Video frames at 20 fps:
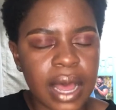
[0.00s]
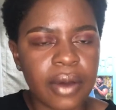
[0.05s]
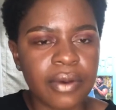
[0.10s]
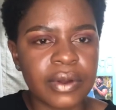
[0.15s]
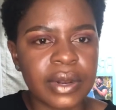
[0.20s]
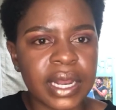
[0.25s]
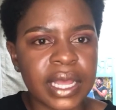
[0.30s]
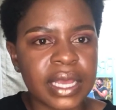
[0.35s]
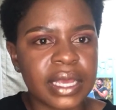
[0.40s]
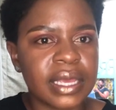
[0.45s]

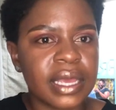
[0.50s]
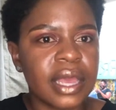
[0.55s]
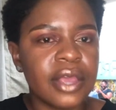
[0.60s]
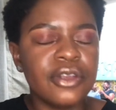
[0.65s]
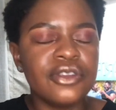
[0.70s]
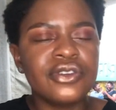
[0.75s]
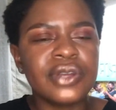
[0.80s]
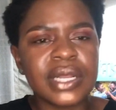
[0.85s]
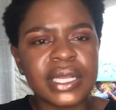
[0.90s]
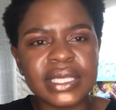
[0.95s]
Like,
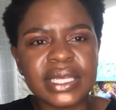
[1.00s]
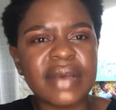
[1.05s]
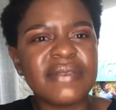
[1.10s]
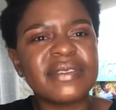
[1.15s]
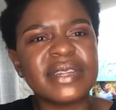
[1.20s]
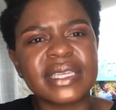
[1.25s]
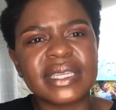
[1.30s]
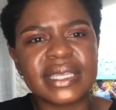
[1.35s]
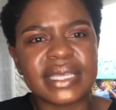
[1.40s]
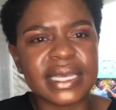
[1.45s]
usually it's after
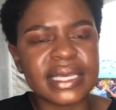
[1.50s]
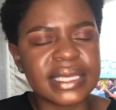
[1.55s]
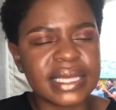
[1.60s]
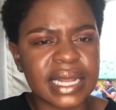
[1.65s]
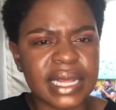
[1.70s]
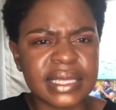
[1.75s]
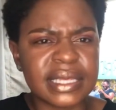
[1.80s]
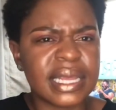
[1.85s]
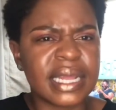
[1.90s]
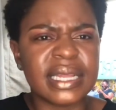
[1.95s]
6 and I
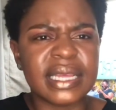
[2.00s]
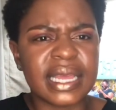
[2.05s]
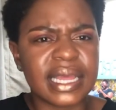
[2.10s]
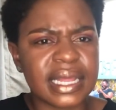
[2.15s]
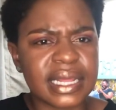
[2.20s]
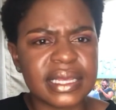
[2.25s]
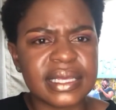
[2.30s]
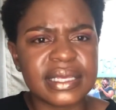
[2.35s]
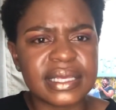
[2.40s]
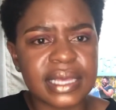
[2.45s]
started getting
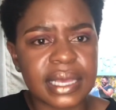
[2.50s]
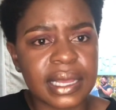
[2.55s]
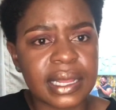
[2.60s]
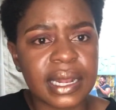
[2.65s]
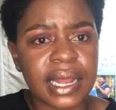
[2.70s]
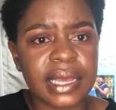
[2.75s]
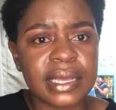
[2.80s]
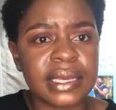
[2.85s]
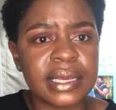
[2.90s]
sick, like,